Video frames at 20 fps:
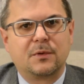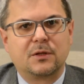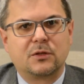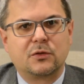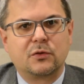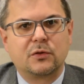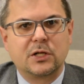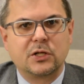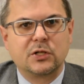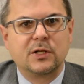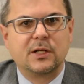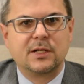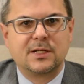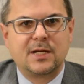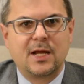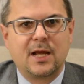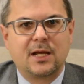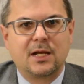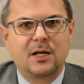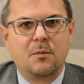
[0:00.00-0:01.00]
traditionally
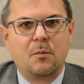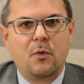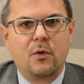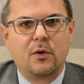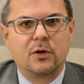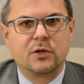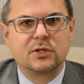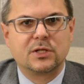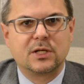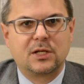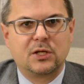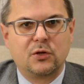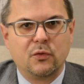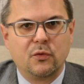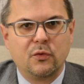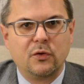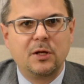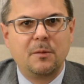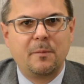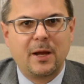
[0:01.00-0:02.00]
taken a more
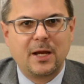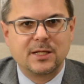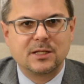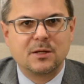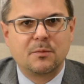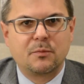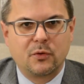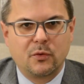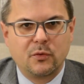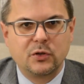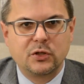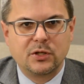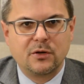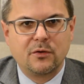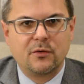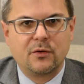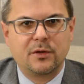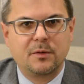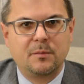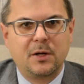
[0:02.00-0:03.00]
security-based approach in
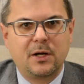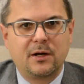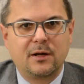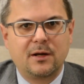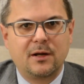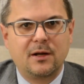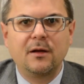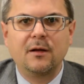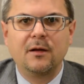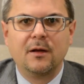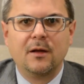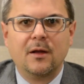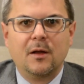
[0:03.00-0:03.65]
North America,